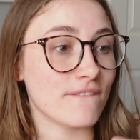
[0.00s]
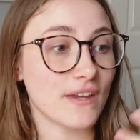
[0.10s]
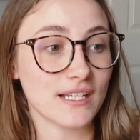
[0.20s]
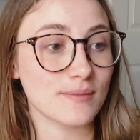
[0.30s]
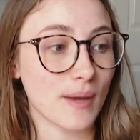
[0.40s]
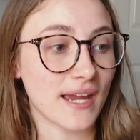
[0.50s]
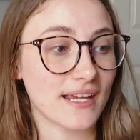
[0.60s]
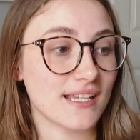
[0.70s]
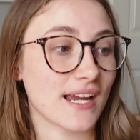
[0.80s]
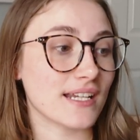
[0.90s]
fix my
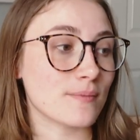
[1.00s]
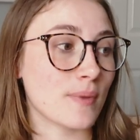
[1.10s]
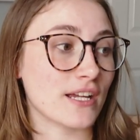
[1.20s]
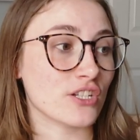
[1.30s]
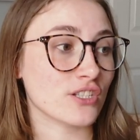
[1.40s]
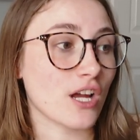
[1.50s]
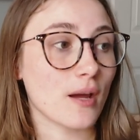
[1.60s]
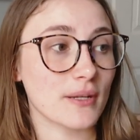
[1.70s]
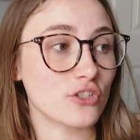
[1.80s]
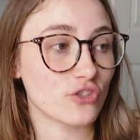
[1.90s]
anxiety by
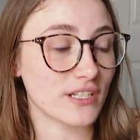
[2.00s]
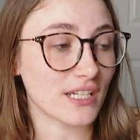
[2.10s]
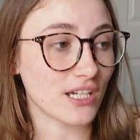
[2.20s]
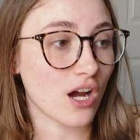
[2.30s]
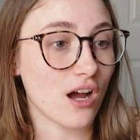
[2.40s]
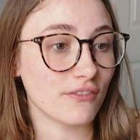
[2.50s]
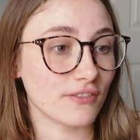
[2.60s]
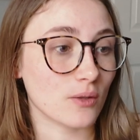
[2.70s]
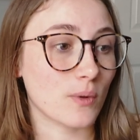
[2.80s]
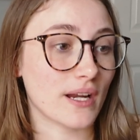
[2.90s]
stopping drinking
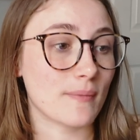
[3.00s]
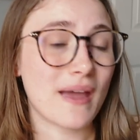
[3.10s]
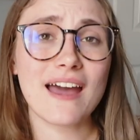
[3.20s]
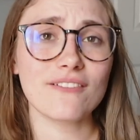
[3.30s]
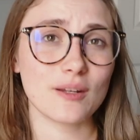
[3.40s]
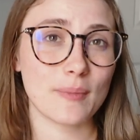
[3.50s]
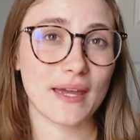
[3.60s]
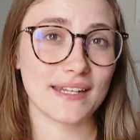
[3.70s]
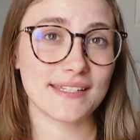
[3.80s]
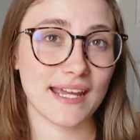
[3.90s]
coffee when I'm having a
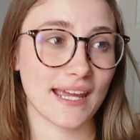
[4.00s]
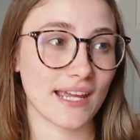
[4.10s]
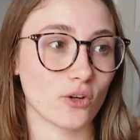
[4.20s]
bad day,